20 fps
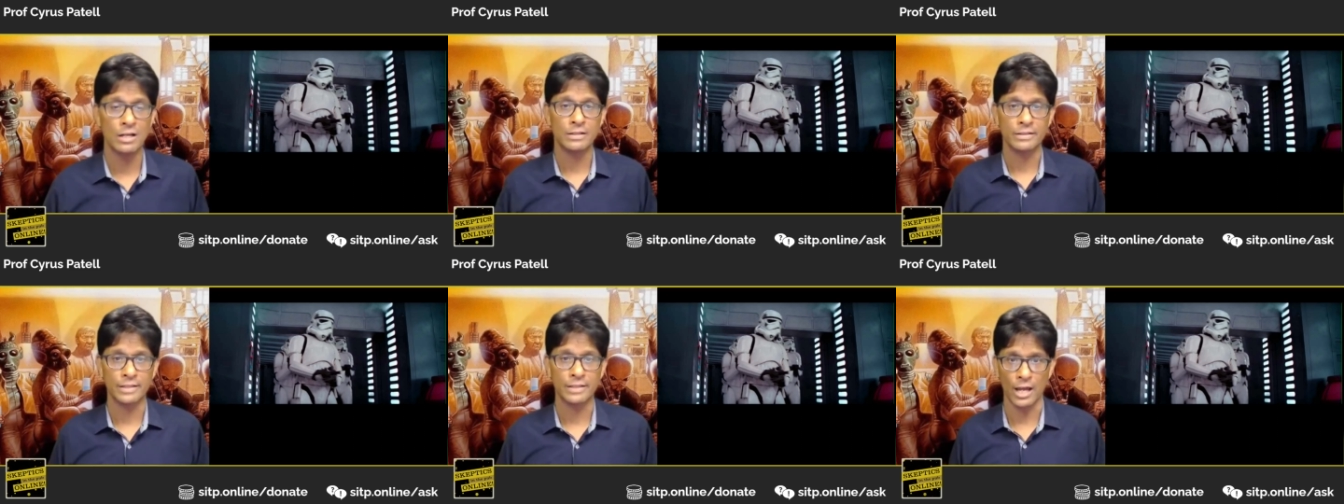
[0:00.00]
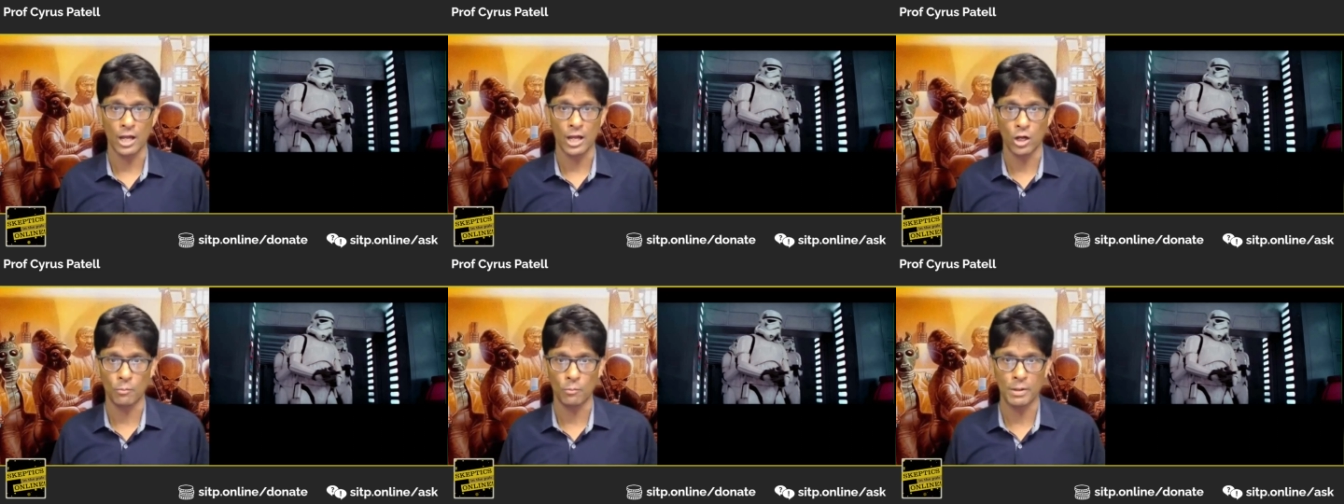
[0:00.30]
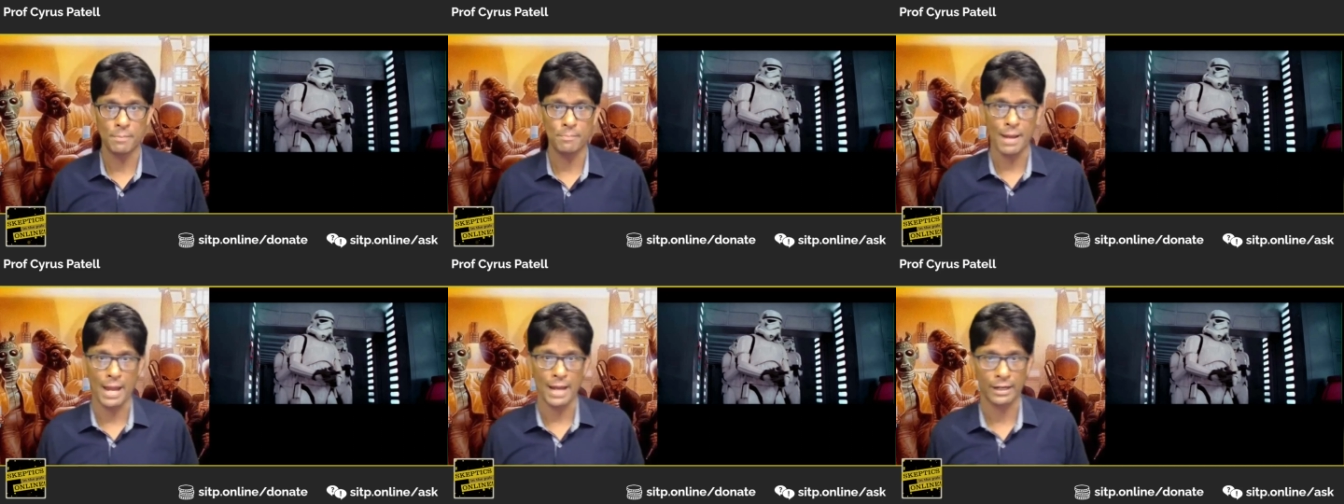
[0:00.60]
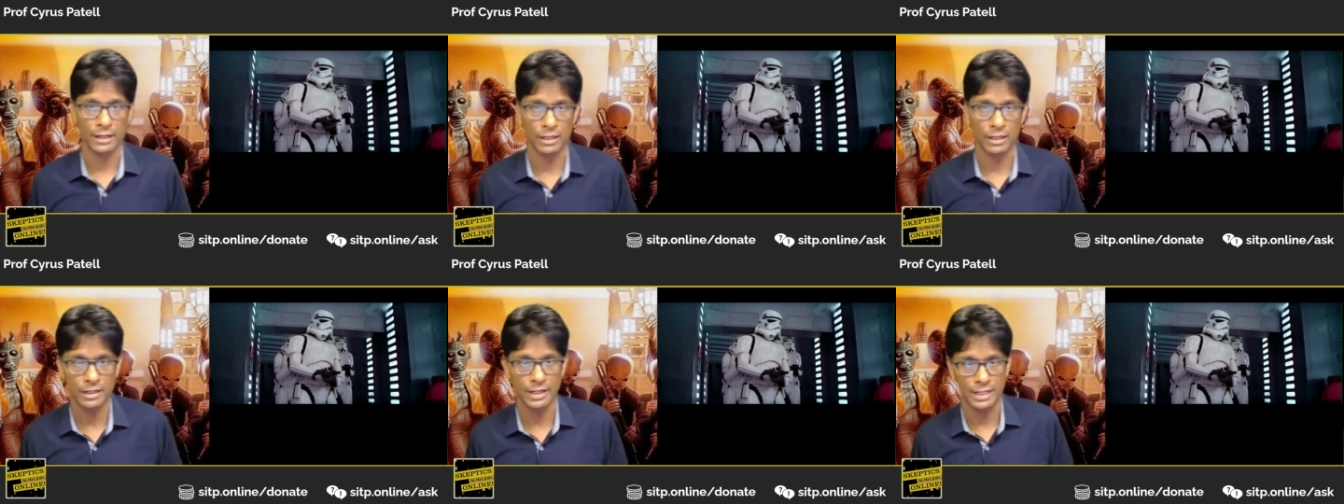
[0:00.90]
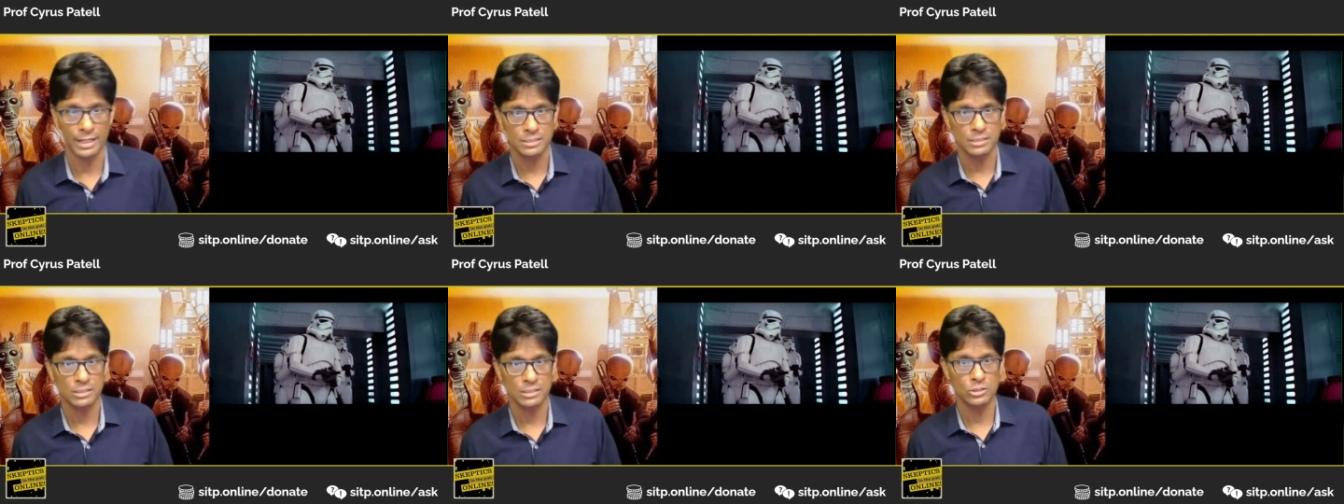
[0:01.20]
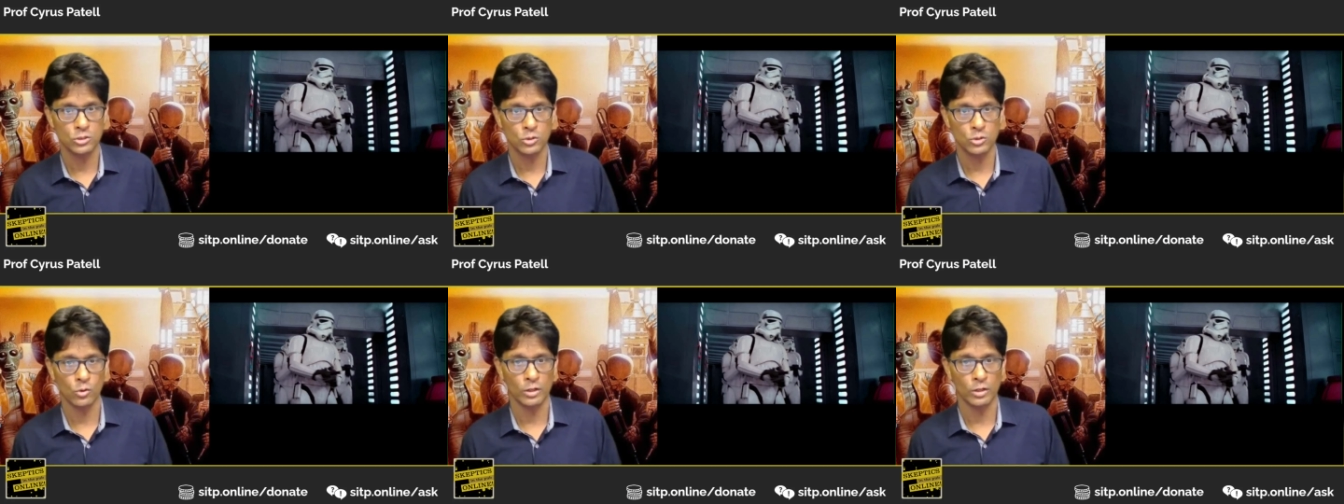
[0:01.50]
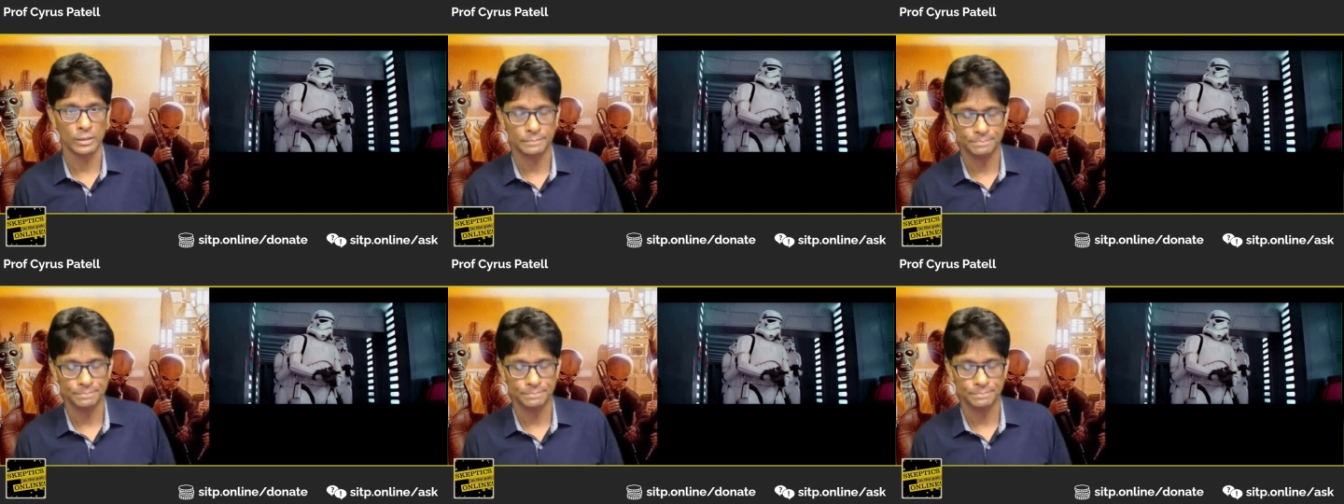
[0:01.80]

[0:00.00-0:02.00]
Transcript: the helmet banging against the door.